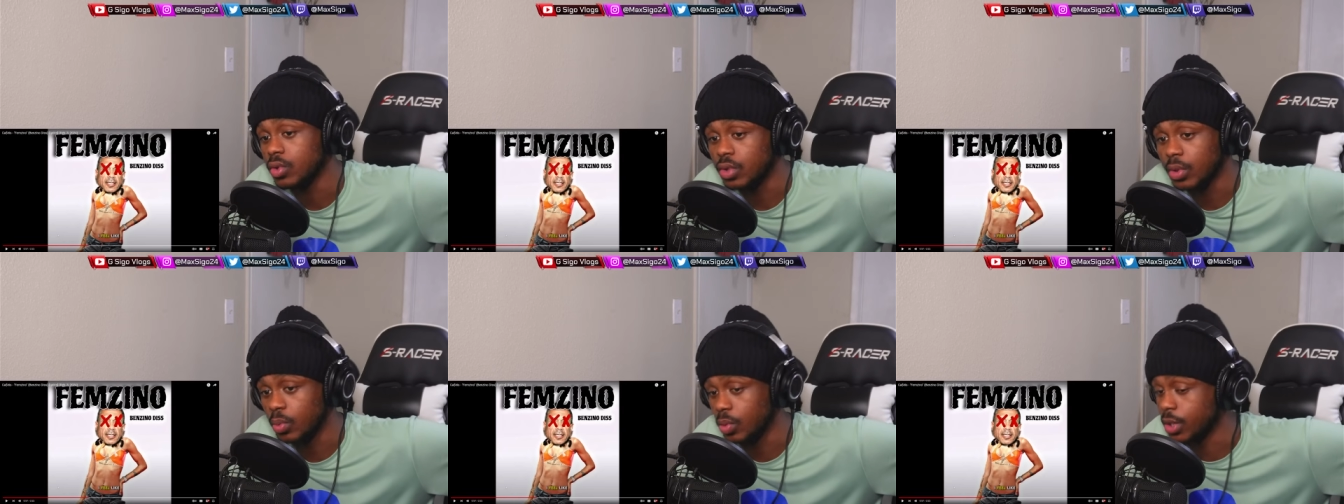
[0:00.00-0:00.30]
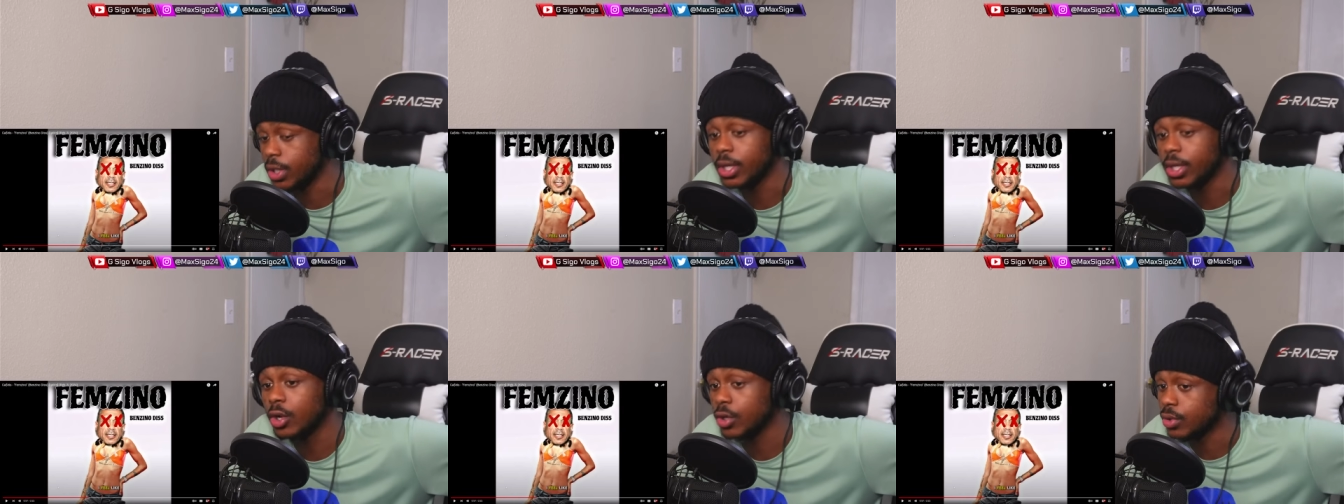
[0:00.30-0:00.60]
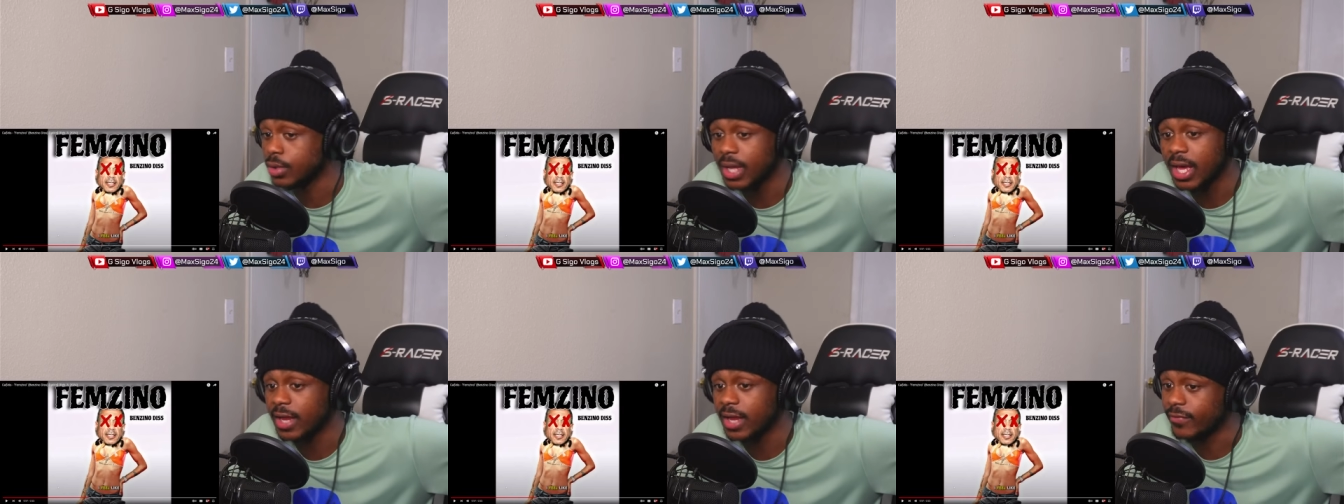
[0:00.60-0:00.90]
We know you're
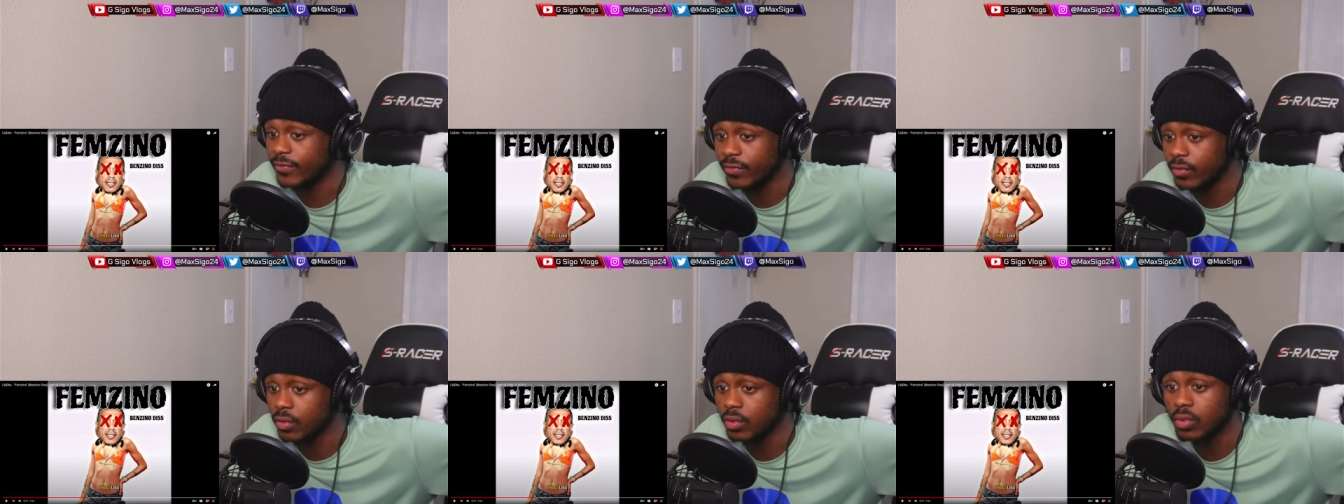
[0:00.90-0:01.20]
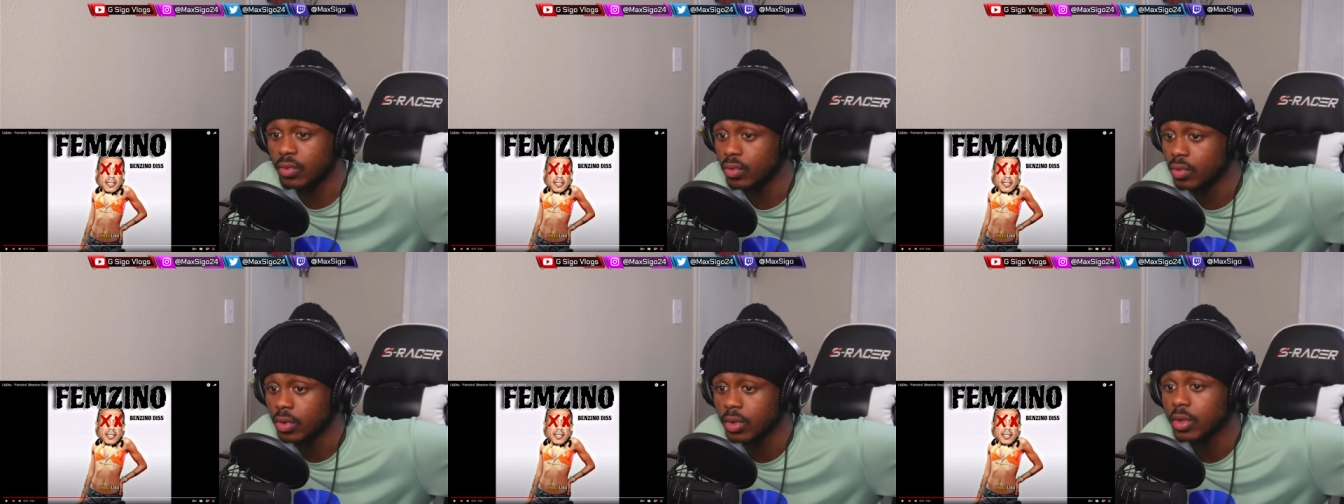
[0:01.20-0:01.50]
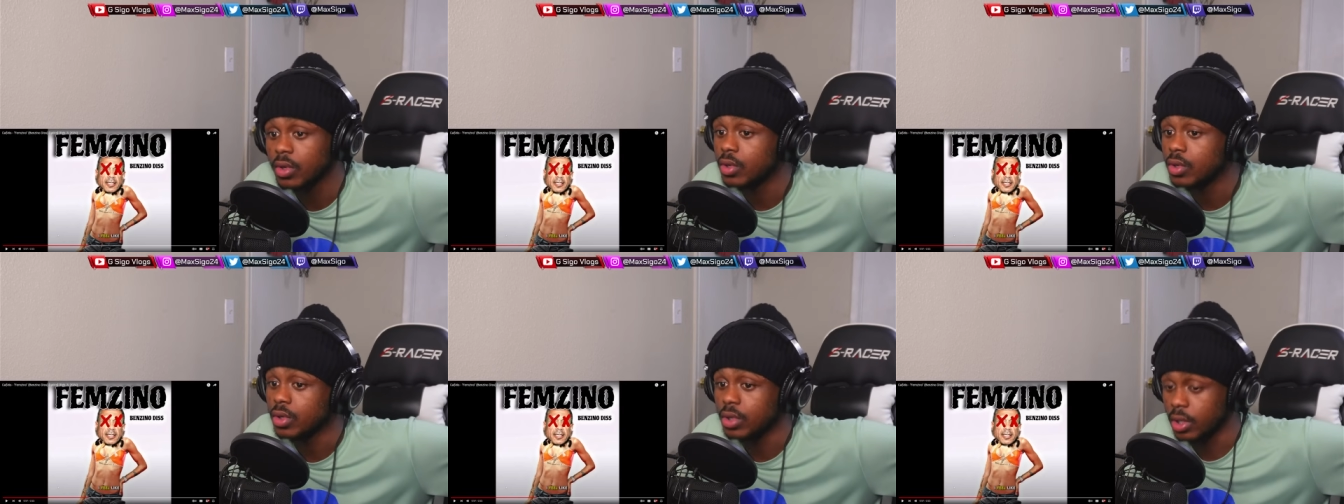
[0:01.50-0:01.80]
not a fool.
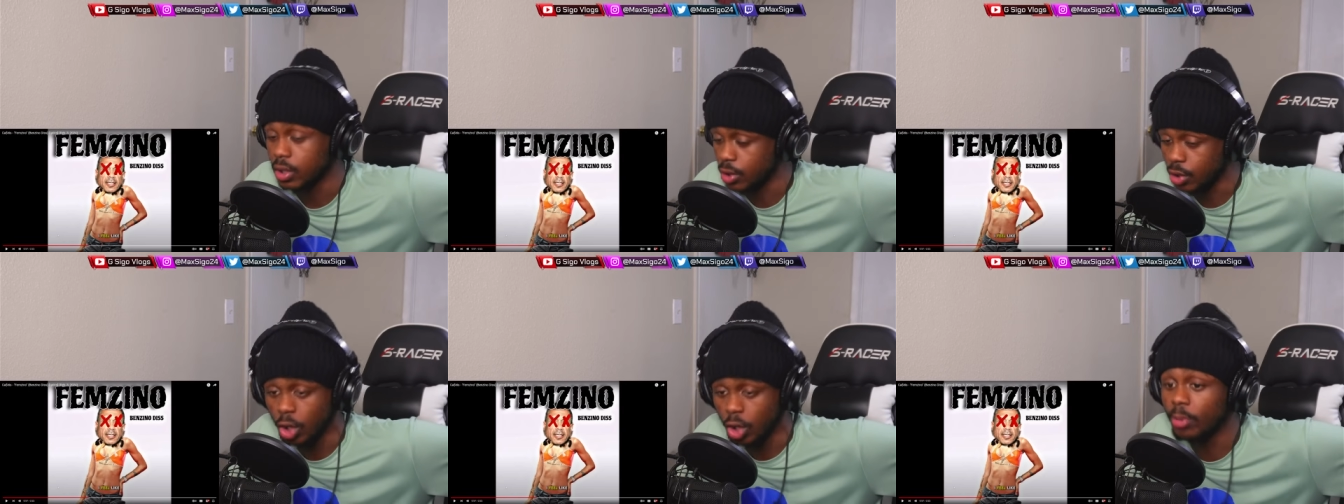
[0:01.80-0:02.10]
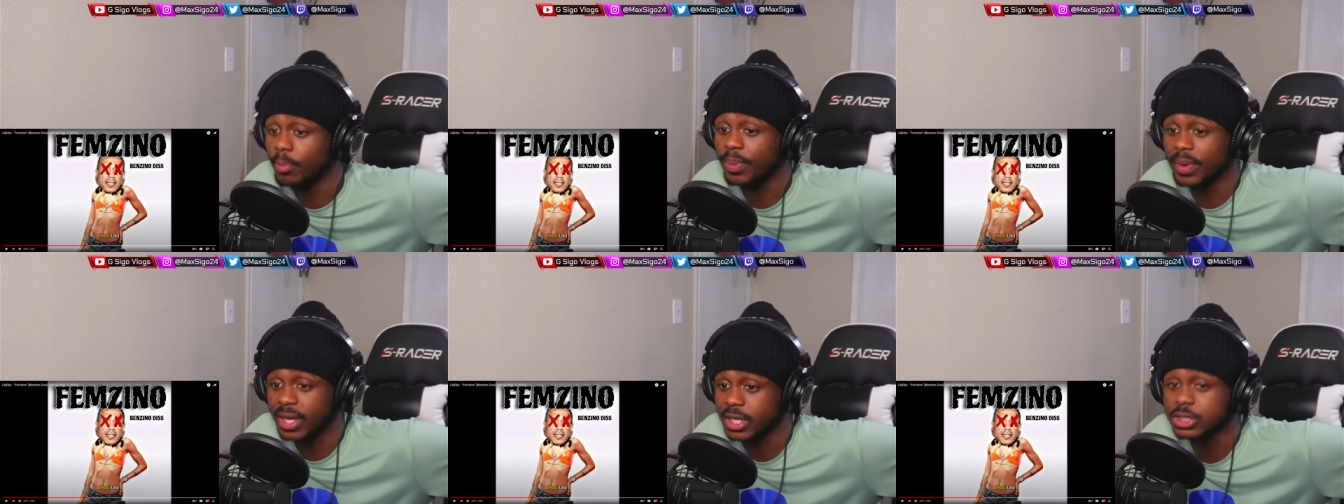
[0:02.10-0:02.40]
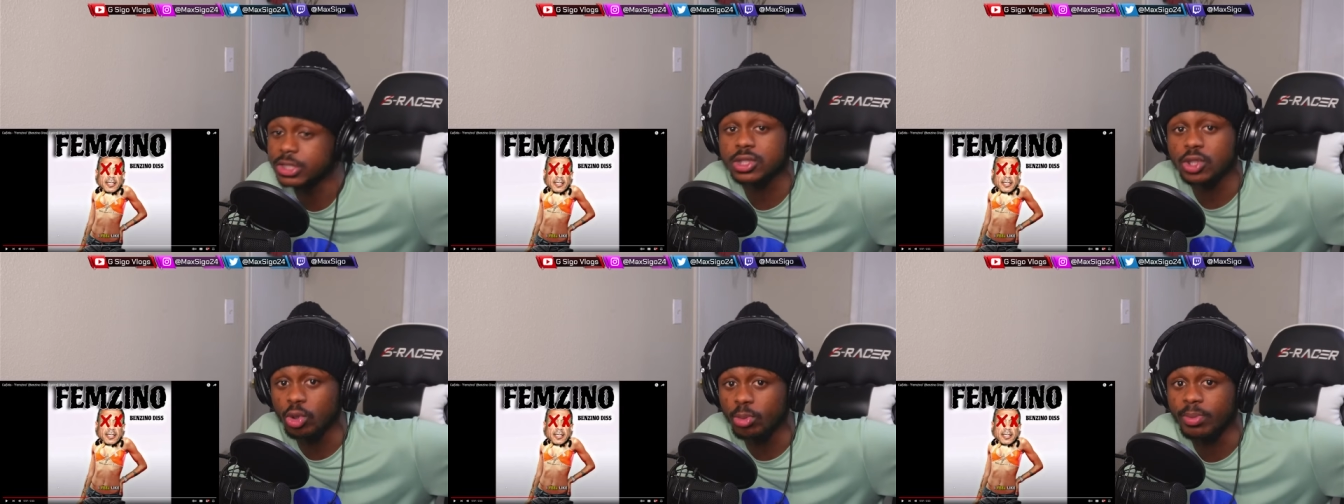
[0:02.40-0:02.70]
Don't play
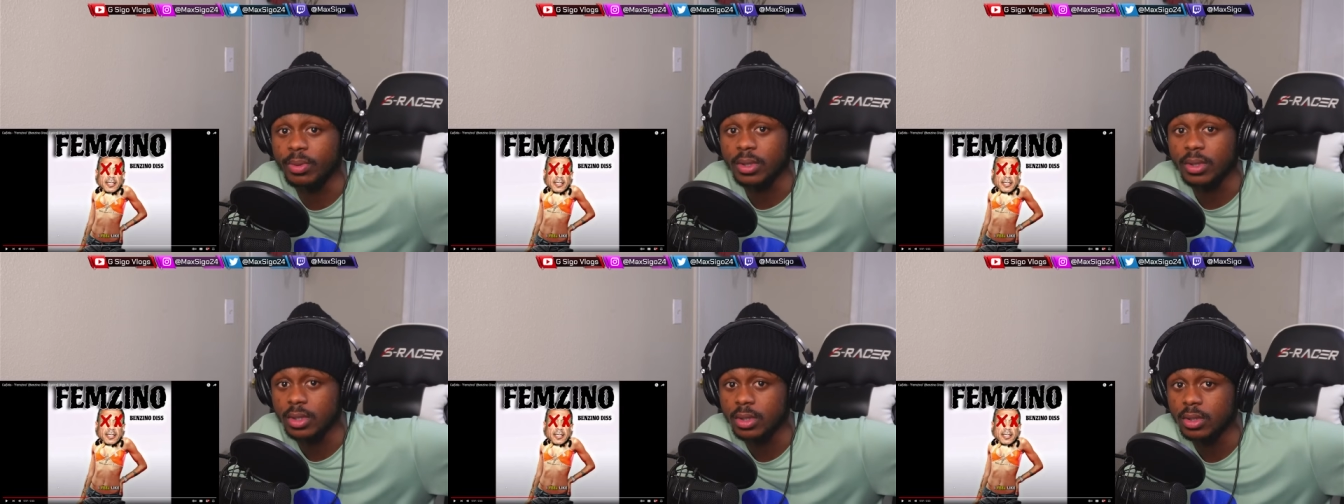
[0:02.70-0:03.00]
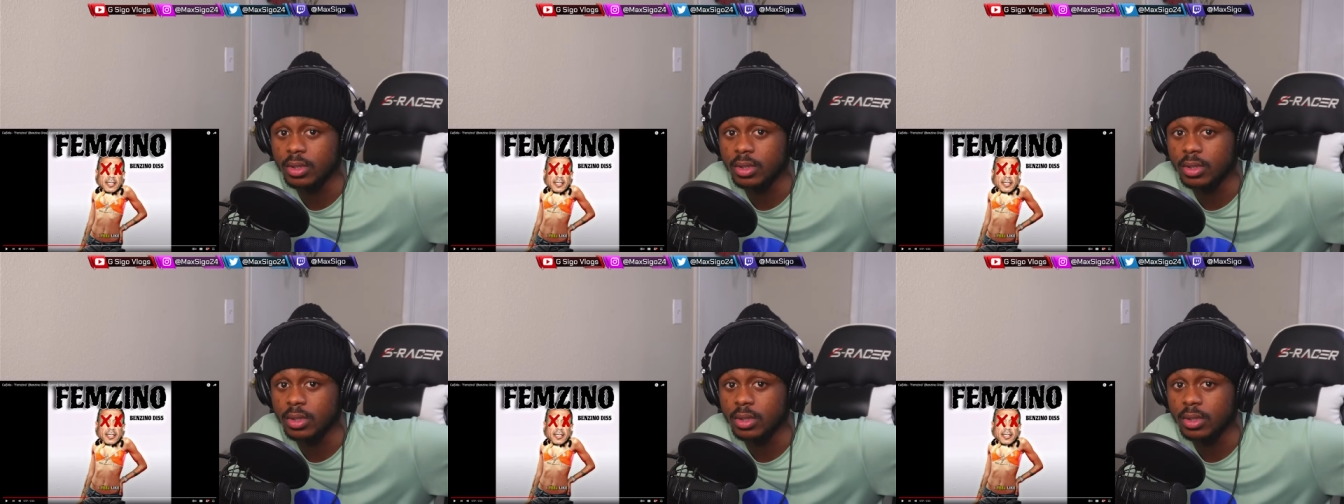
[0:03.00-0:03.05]
stupid.